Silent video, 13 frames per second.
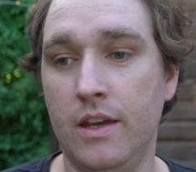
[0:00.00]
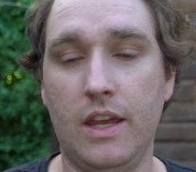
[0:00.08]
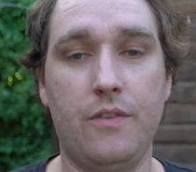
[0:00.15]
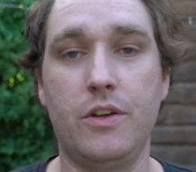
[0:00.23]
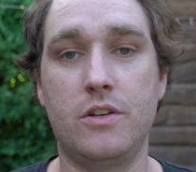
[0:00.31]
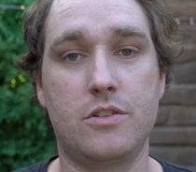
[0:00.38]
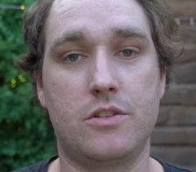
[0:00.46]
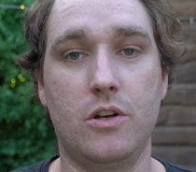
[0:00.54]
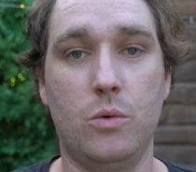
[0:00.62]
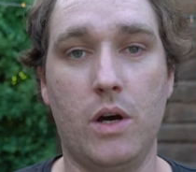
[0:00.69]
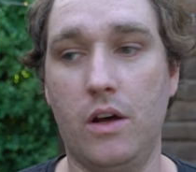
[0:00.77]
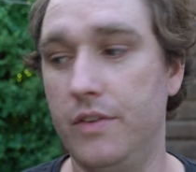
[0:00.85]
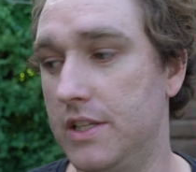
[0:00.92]
If you just do a
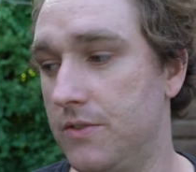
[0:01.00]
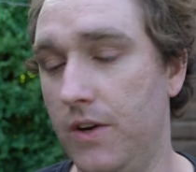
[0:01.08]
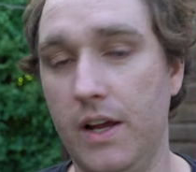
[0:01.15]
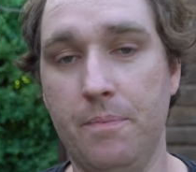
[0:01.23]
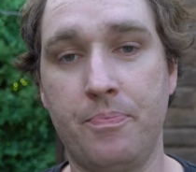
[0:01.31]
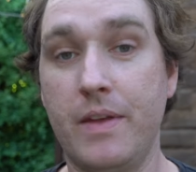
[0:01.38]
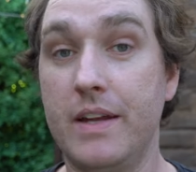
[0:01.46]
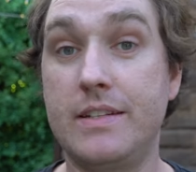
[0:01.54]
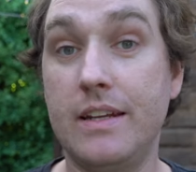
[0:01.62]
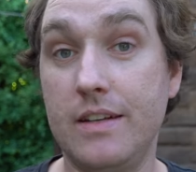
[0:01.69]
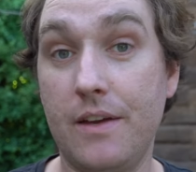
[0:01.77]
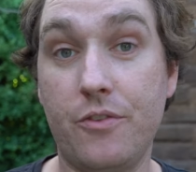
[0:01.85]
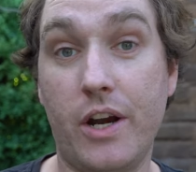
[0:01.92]
one-off, that's fine. It
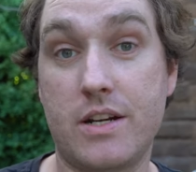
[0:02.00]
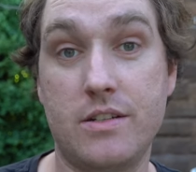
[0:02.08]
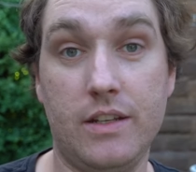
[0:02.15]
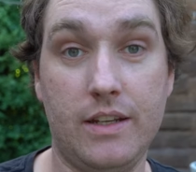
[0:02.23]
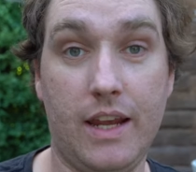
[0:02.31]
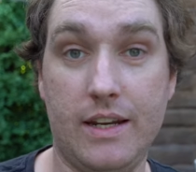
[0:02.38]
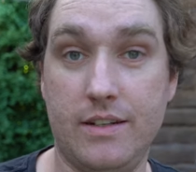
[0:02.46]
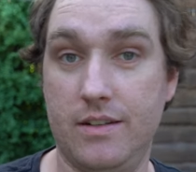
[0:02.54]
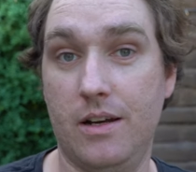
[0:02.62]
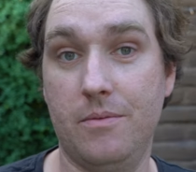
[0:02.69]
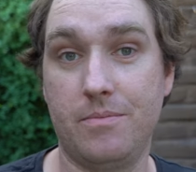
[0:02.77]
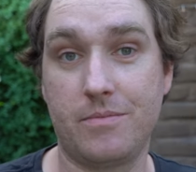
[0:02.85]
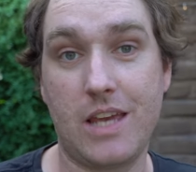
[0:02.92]
didn't, never actually ended
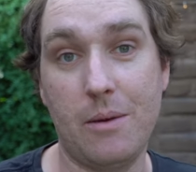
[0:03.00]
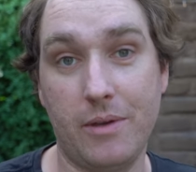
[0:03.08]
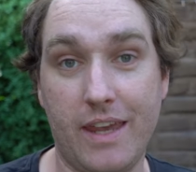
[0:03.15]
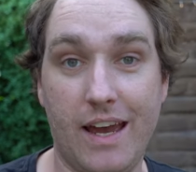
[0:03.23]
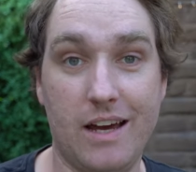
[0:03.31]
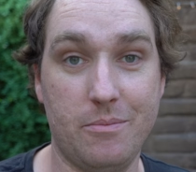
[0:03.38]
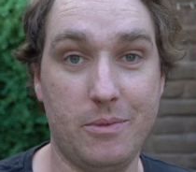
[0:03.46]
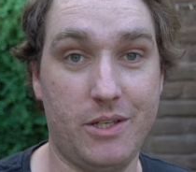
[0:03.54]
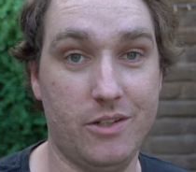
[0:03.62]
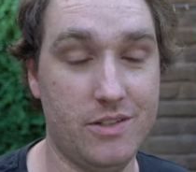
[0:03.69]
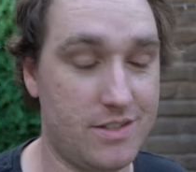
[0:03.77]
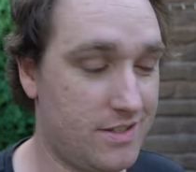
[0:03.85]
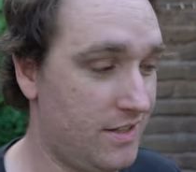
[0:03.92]
up coming out
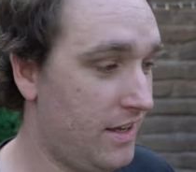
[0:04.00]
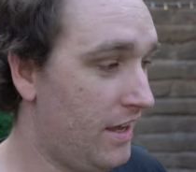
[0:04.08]
because